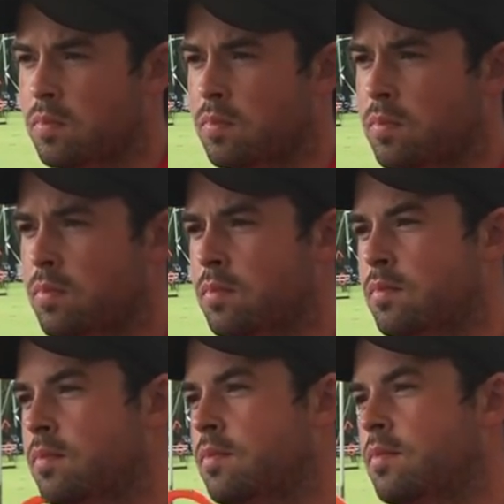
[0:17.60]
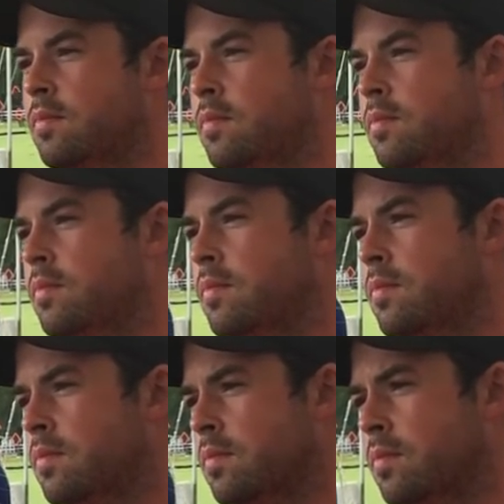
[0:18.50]

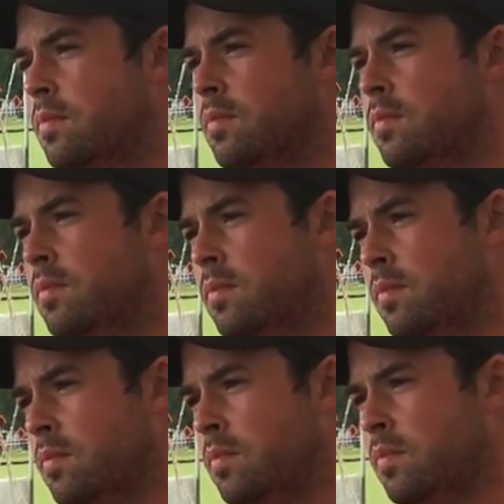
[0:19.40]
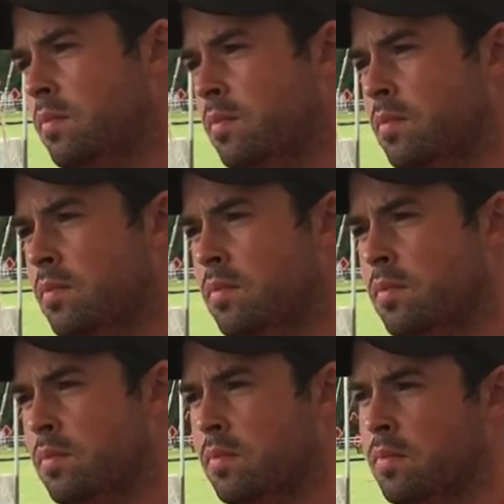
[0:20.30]

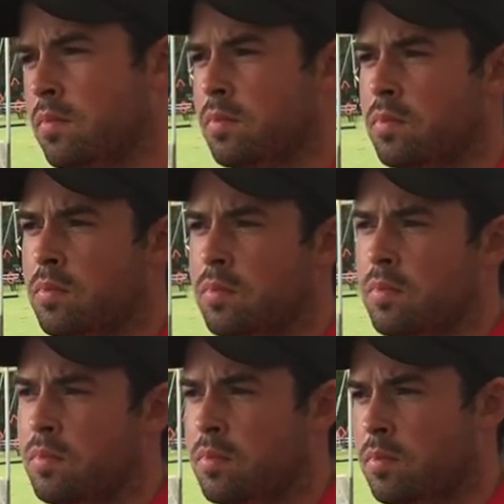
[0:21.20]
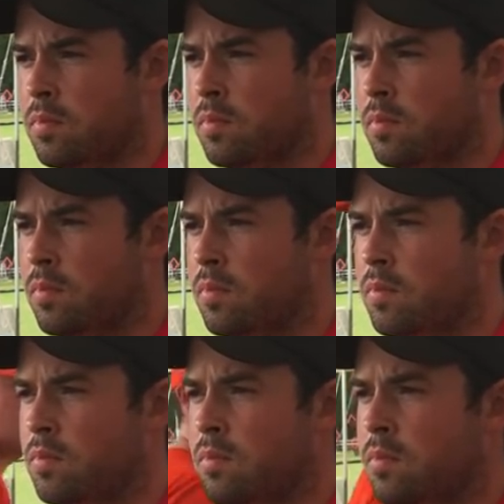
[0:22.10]

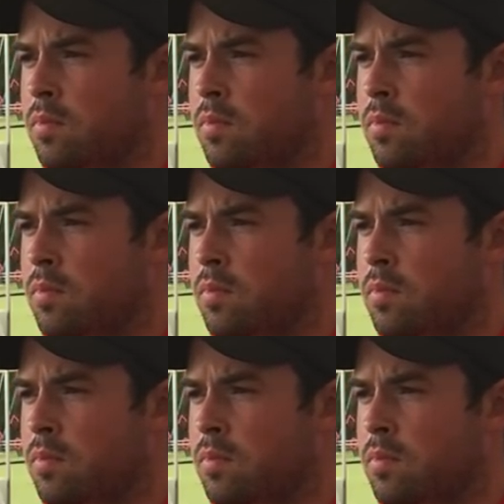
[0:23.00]
[no speech]